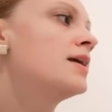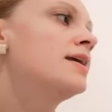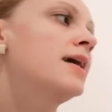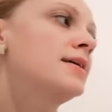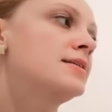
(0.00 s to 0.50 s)

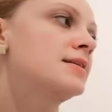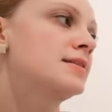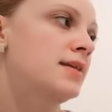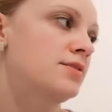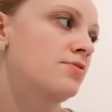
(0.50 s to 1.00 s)
Yes,
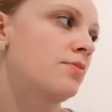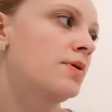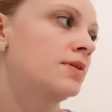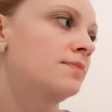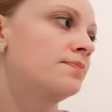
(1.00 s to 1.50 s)
says
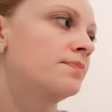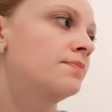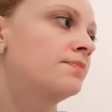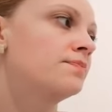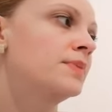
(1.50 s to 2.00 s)
Robert,
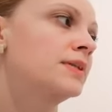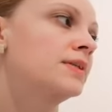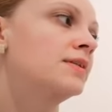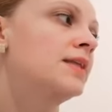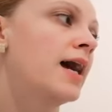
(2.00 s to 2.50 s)

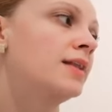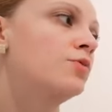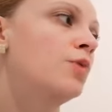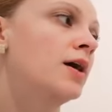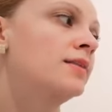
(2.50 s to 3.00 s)
but
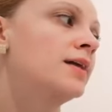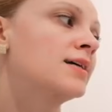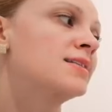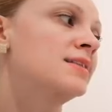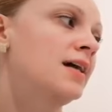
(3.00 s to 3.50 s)
that one
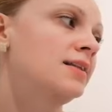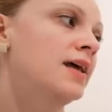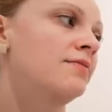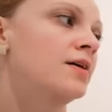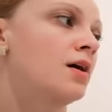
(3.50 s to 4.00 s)
does not
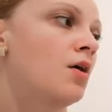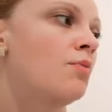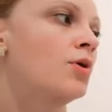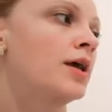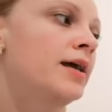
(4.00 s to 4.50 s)
have a
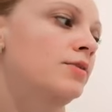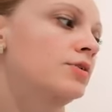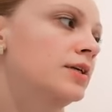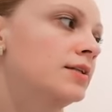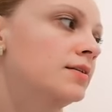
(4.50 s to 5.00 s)
cowboy hat
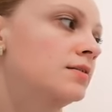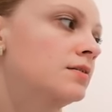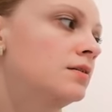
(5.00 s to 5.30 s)
on it.